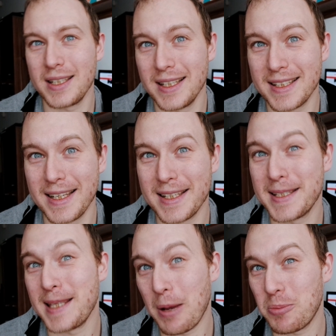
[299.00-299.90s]
is as
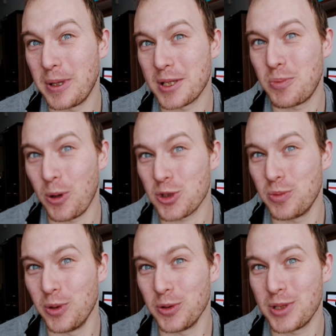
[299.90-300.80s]
snappy as
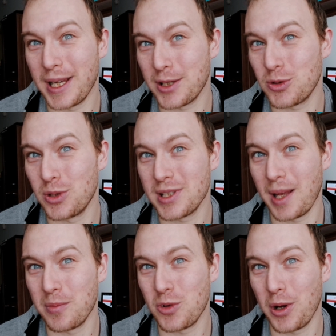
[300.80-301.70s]
possible thanks to the
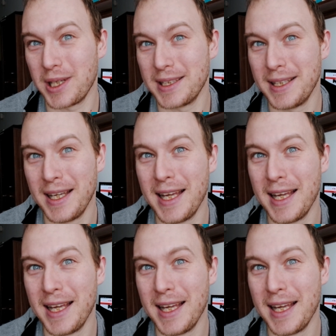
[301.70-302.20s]
Snapdragon